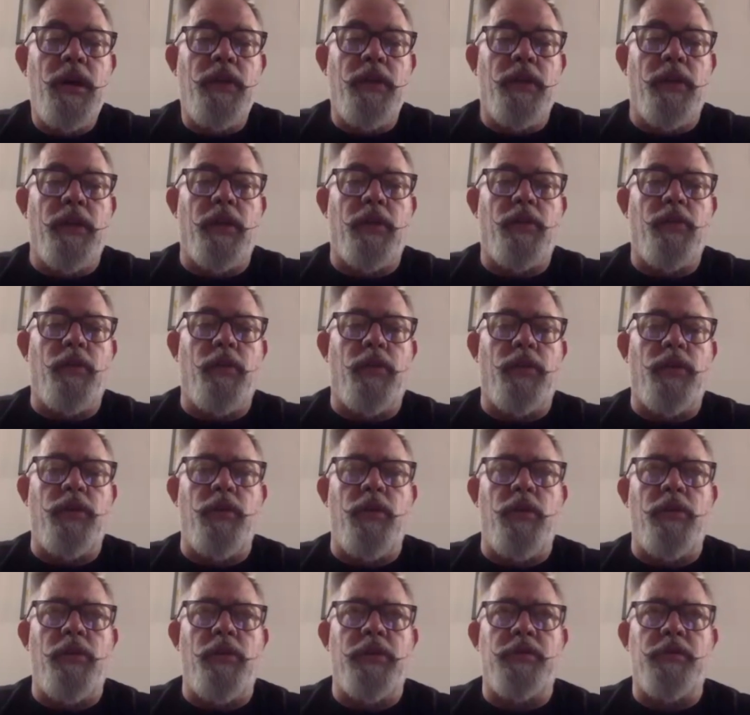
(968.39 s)
And they're like, well,
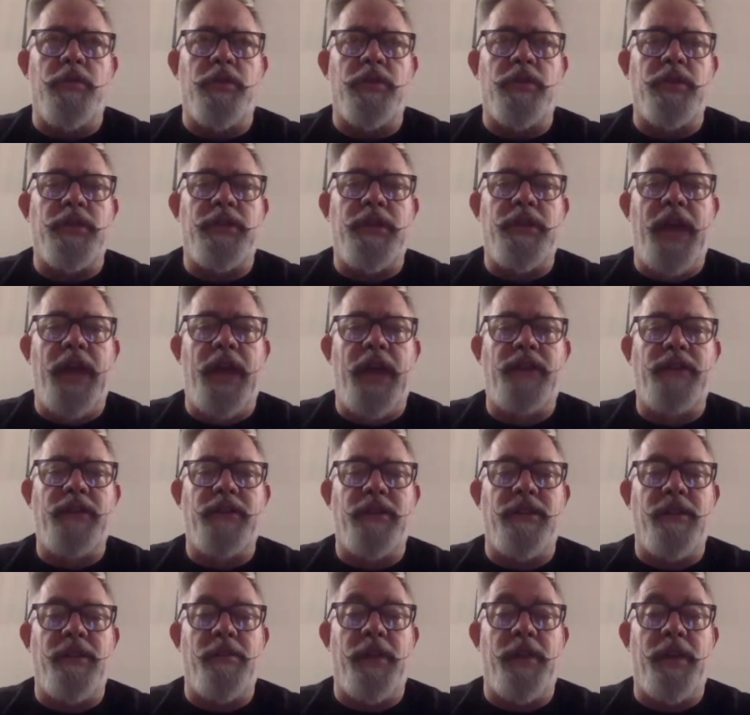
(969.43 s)
you owe this much in
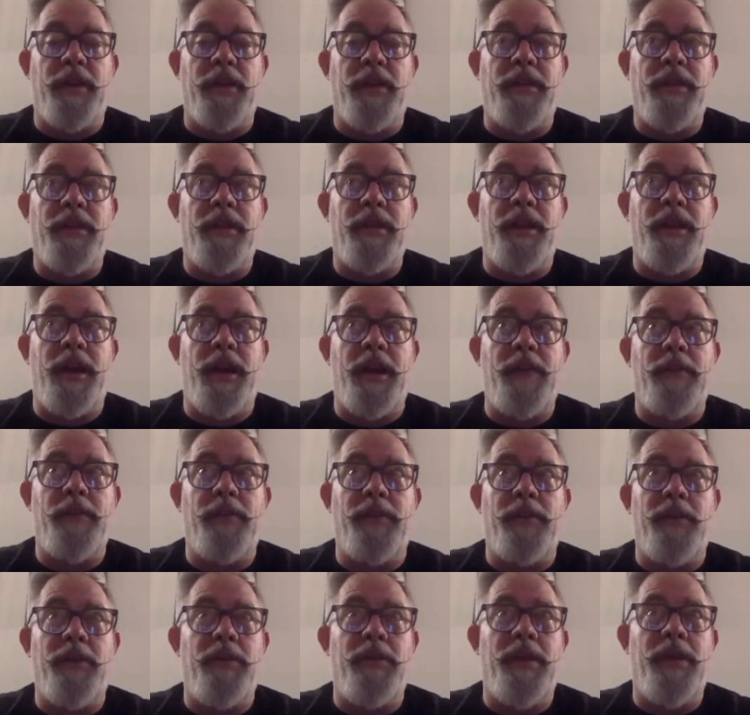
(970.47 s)
taxes. And I'm like, then I
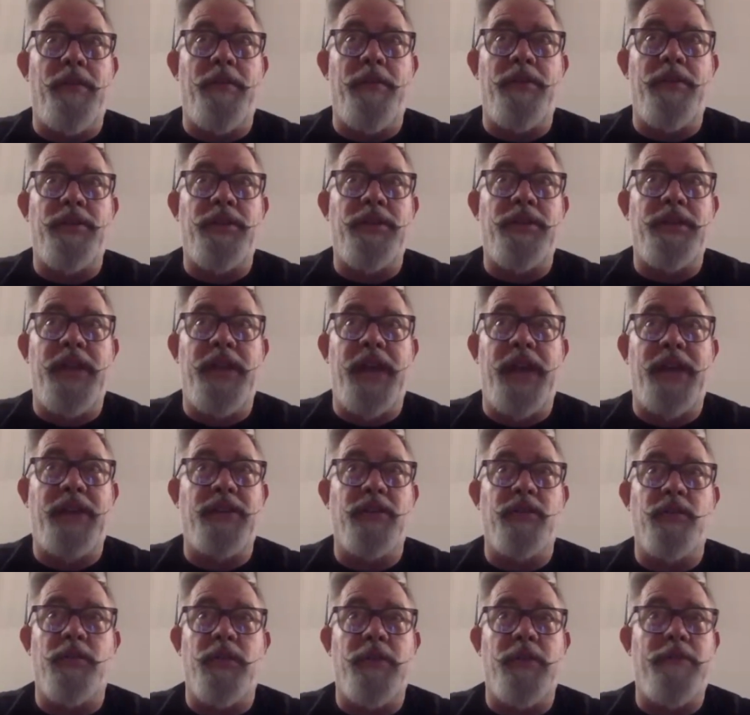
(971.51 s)
will owe that much in
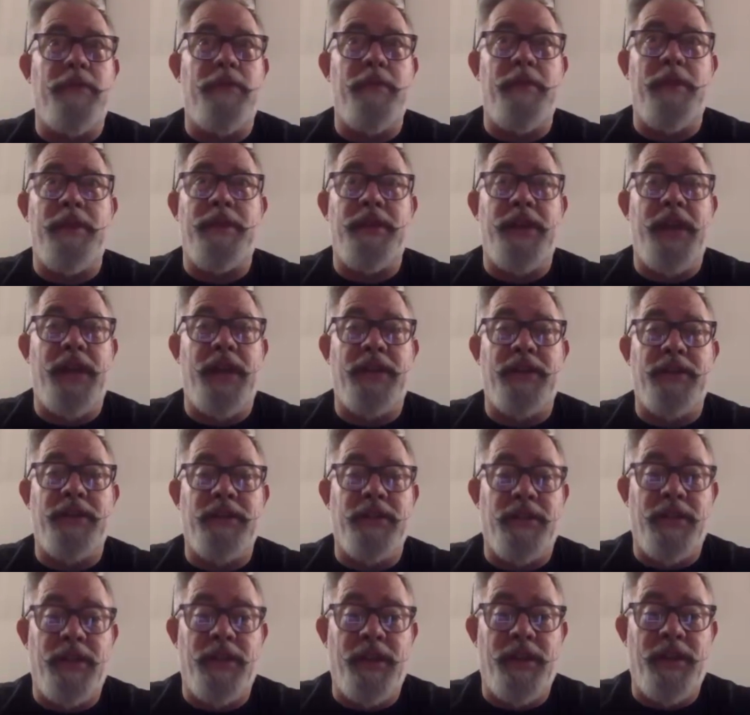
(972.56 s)
taxes when I pay my taxes
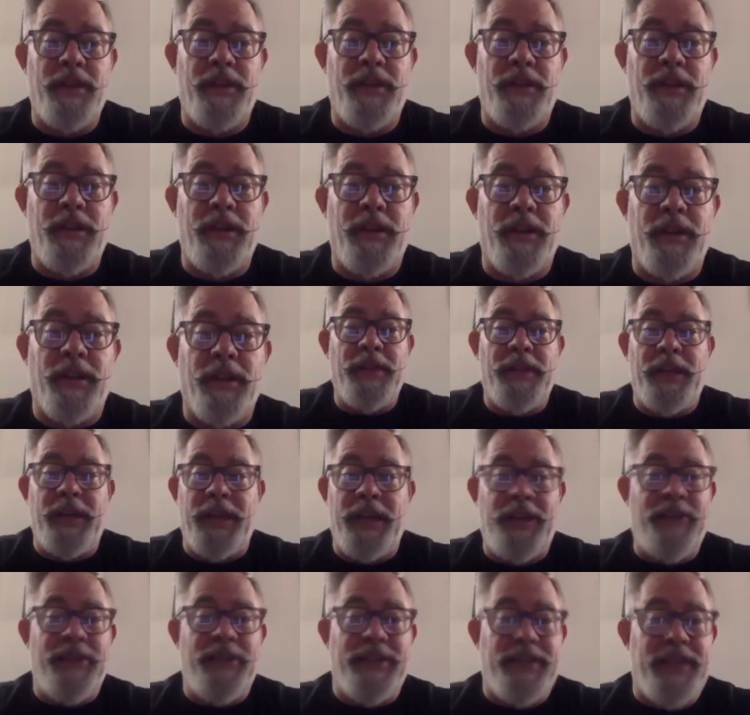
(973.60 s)
at the end of the year. It
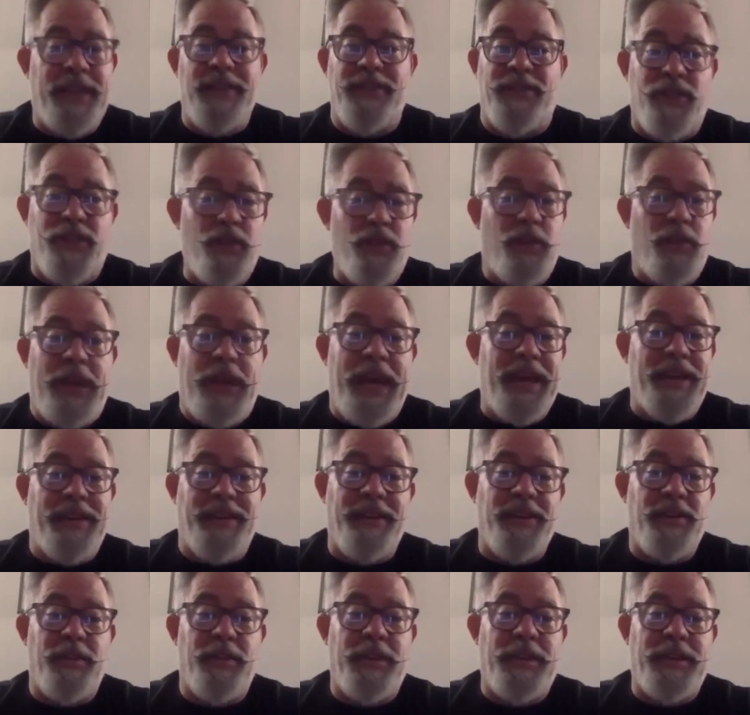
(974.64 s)
even says you can't
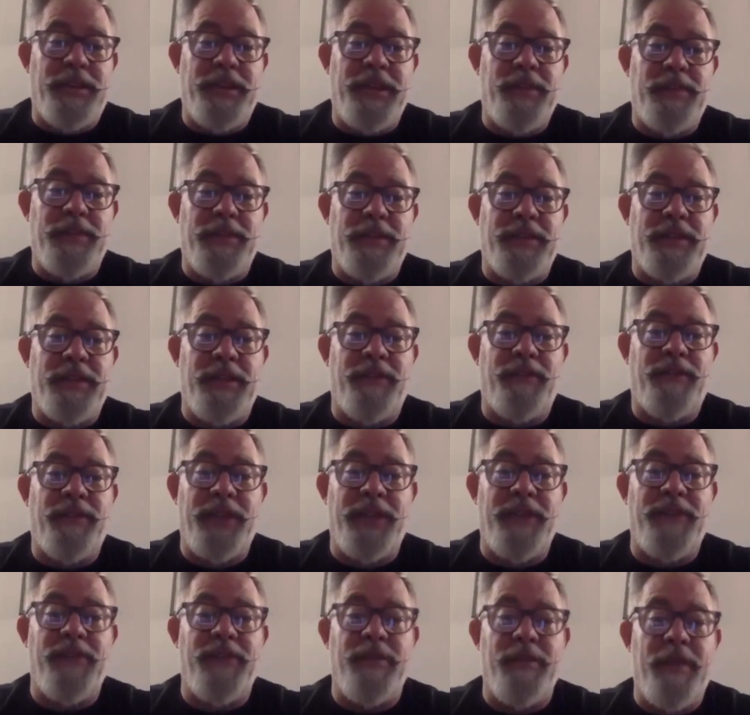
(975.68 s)
touch my tips except to
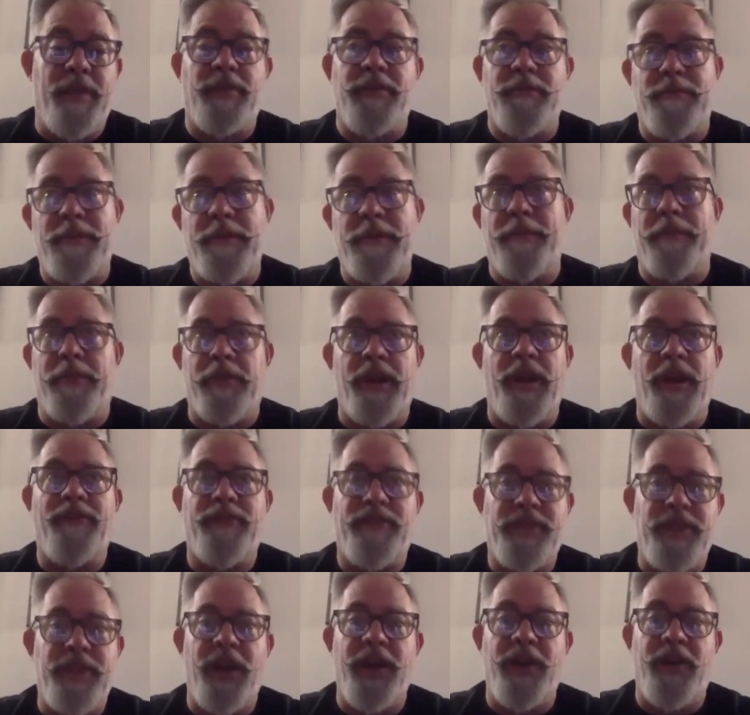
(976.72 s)
give them out to people that I've
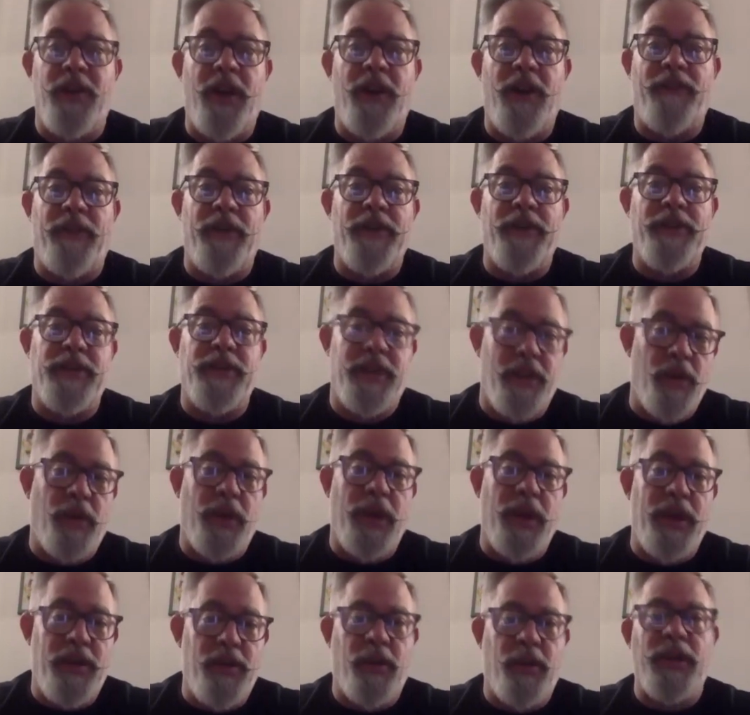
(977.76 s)
signed off on saying,
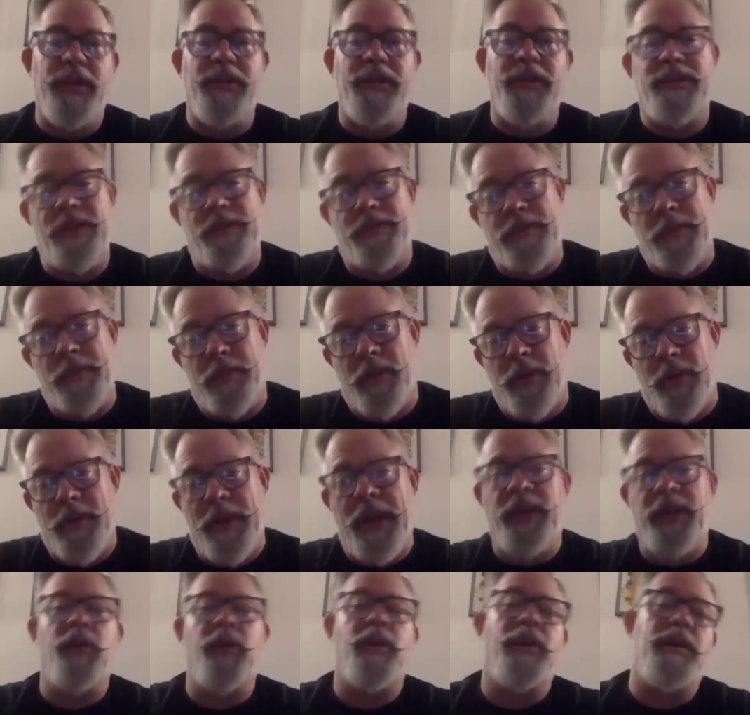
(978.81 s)
okay, you can tip the bar
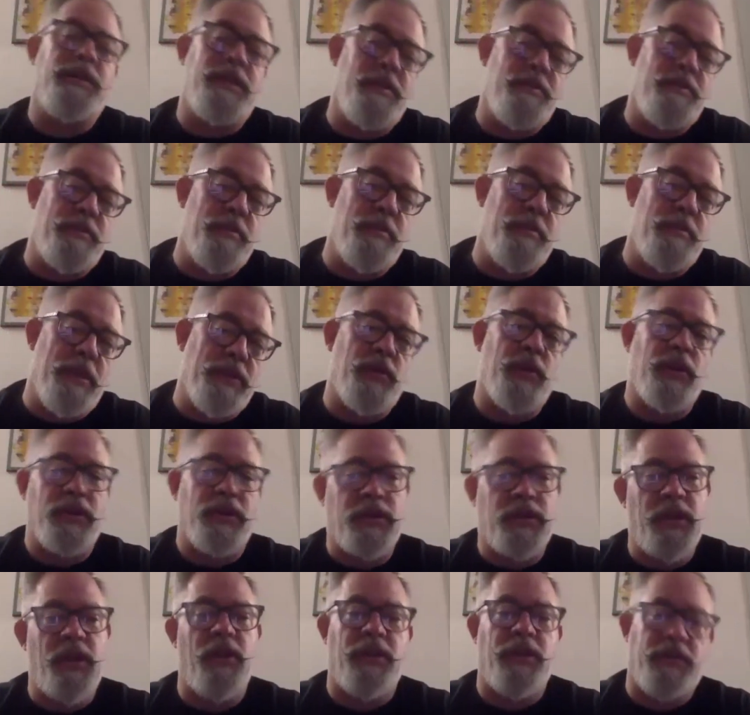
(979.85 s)
back, you can tip the busser, et
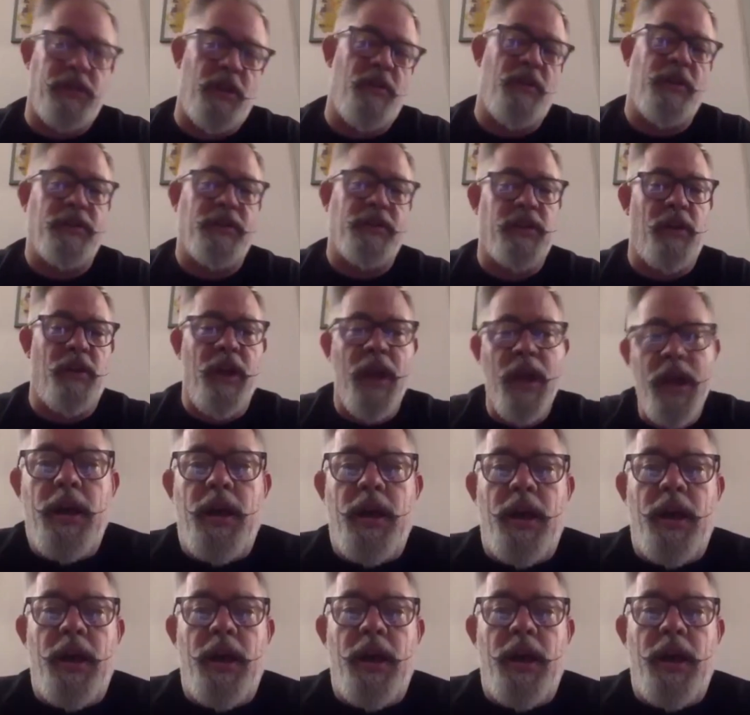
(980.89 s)
cetera, et cetera, et cetera.